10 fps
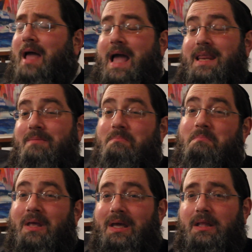80
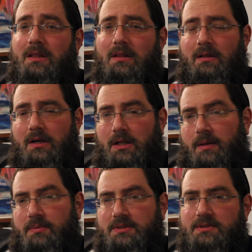million
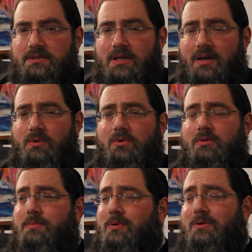clips on
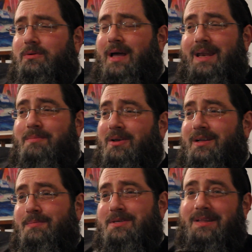YouTube or 80 million
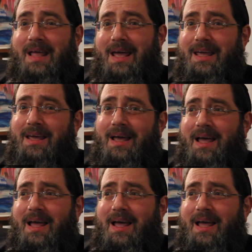clips a day.